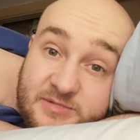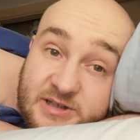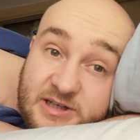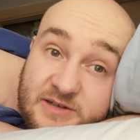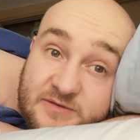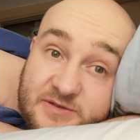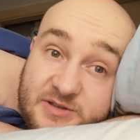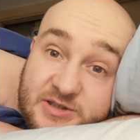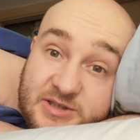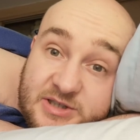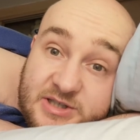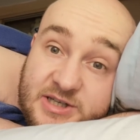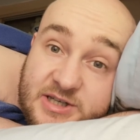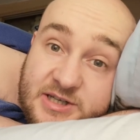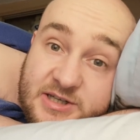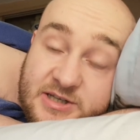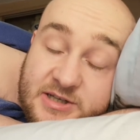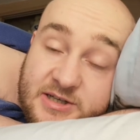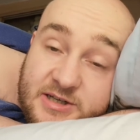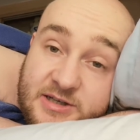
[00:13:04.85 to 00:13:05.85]
I have to
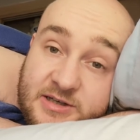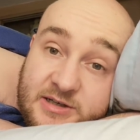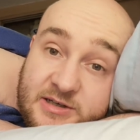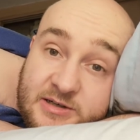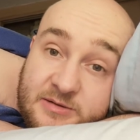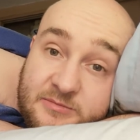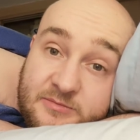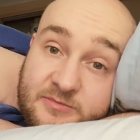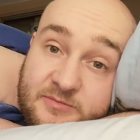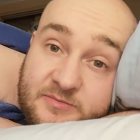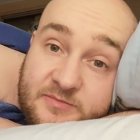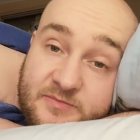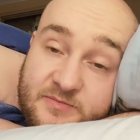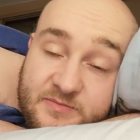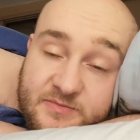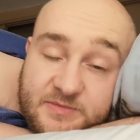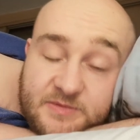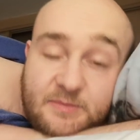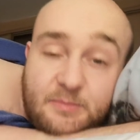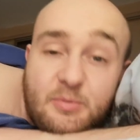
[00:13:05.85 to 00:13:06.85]
say.
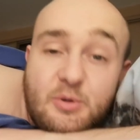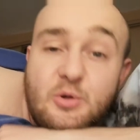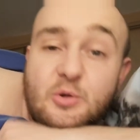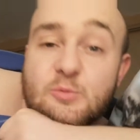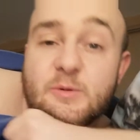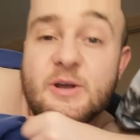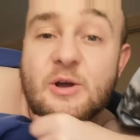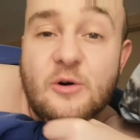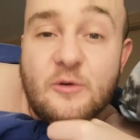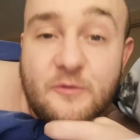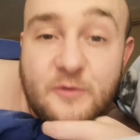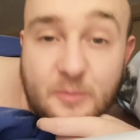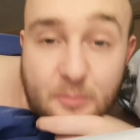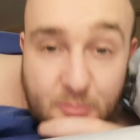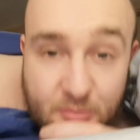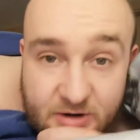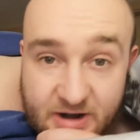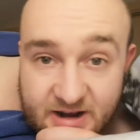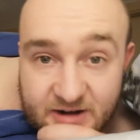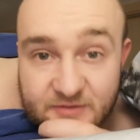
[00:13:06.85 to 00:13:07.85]
The pool we got for
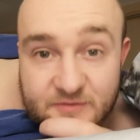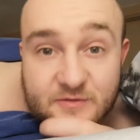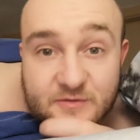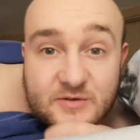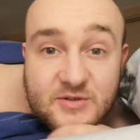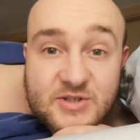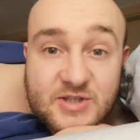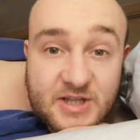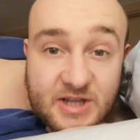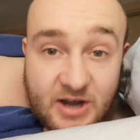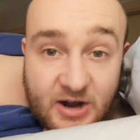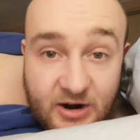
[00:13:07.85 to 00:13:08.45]
breakfast, the